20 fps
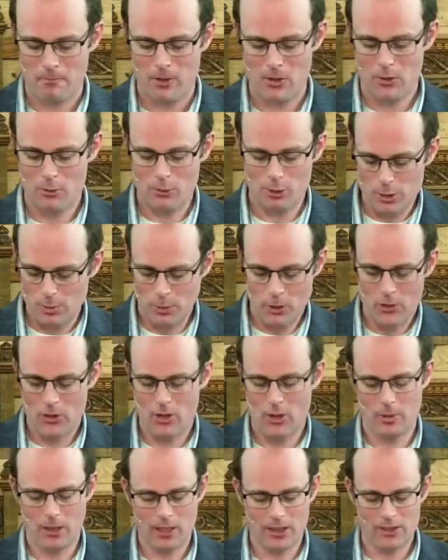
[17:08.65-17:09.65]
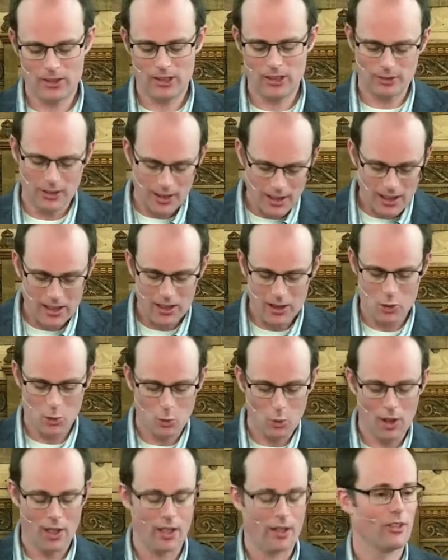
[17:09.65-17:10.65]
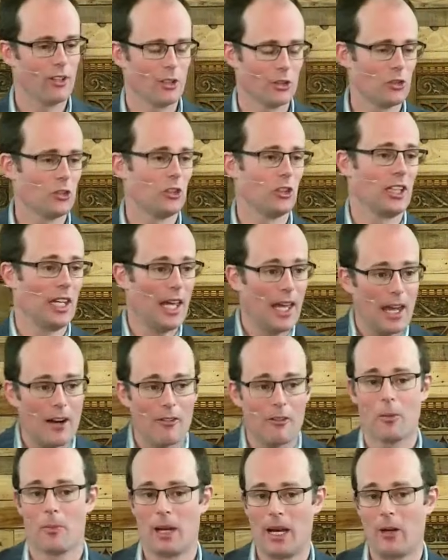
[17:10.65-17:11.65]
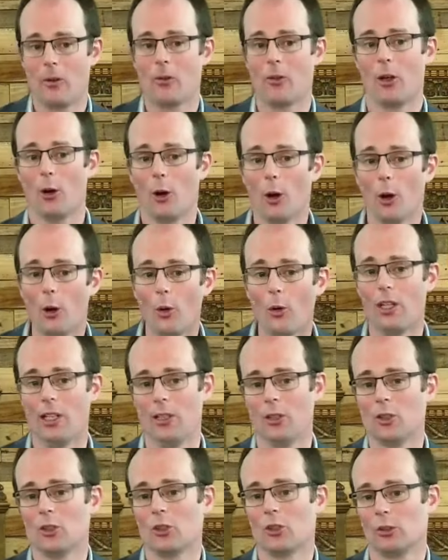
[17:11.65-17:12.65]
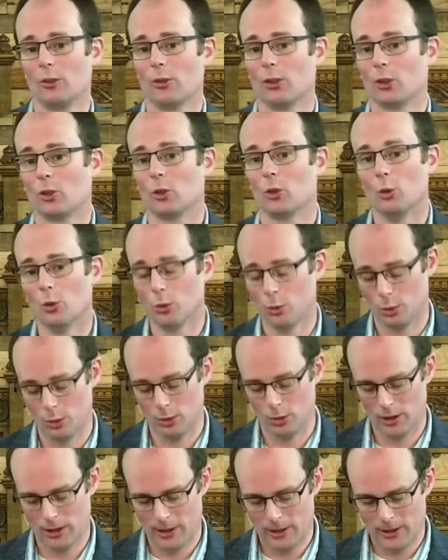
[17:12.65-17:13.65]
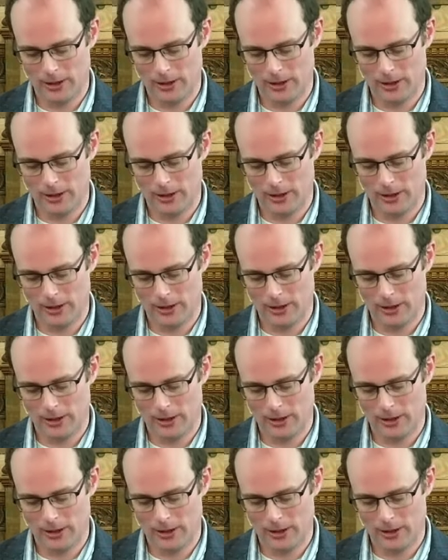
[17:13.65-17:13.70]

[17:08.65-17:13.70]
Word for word: It's a responsibility for each one of us to care about the holiness of us all.